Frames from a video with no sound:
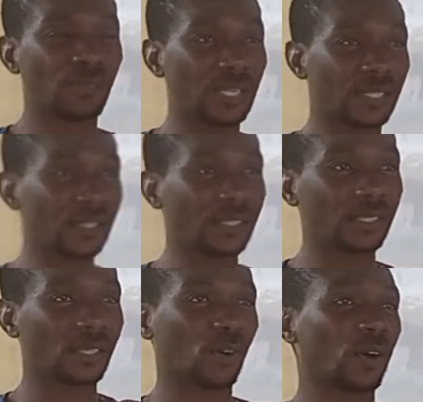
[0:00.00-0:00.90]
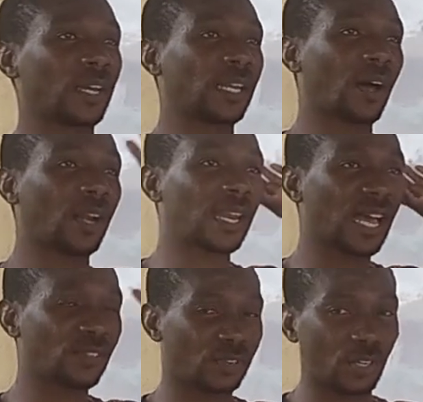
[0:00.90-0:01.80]
meeting or in our
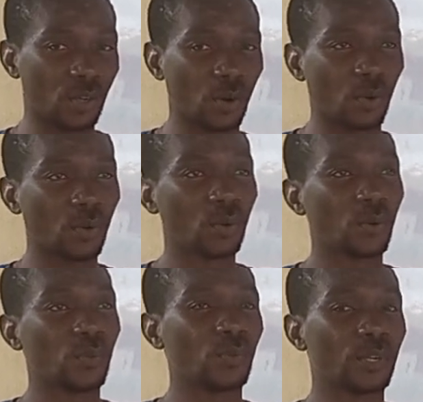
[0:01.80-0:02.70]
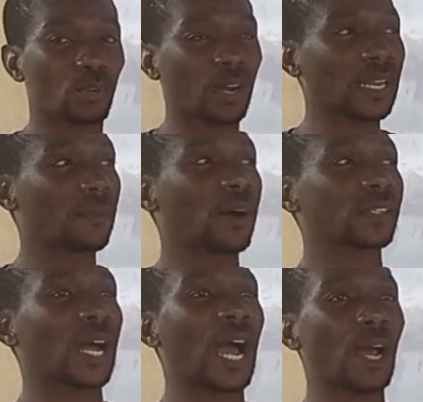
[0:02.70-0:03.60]
last video, we talked
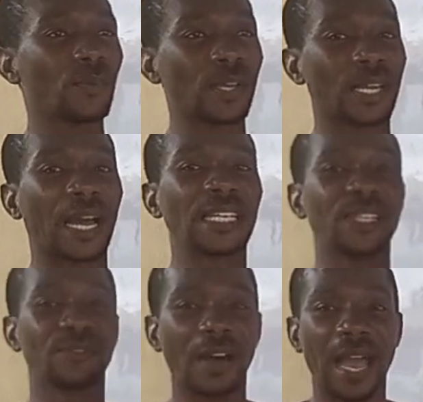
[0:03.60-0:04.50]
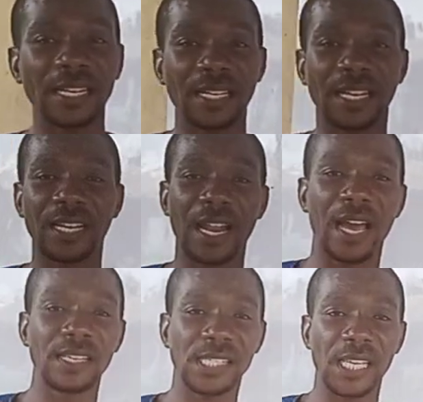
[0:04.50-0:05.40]
about how we can divide
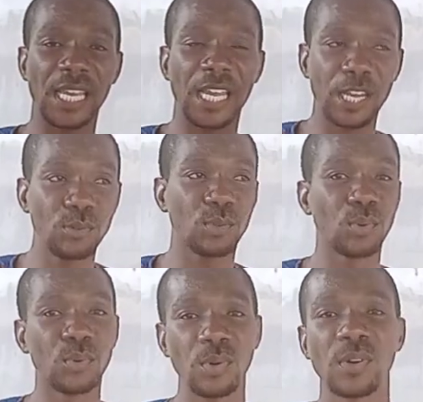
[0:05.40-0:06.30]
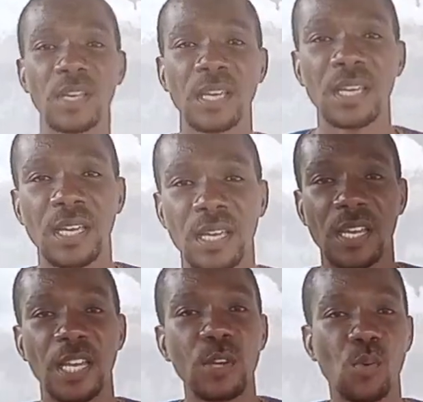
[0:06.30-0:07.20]
lines into
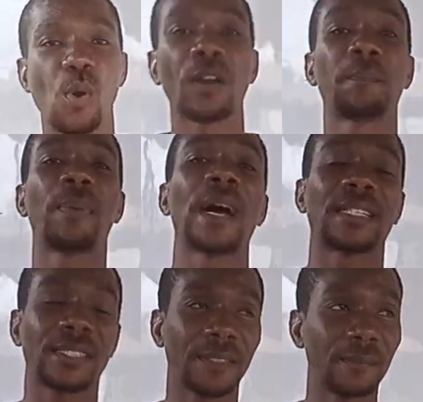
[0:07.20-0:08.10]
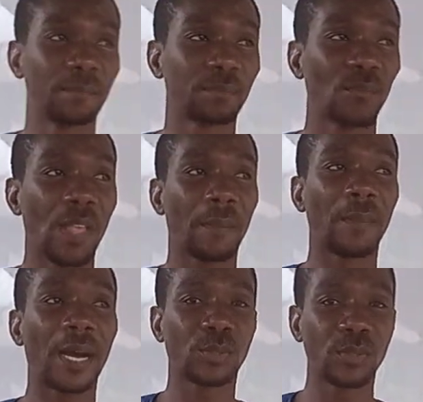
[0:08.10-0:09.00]
equal parts.
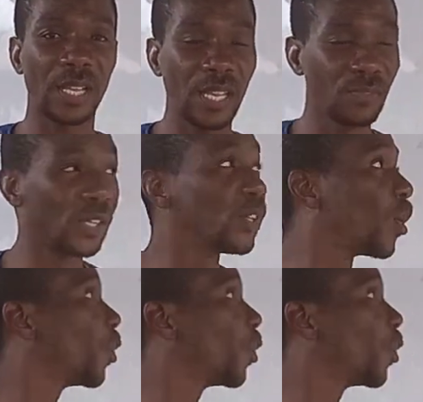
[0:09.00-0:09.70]
But today's video,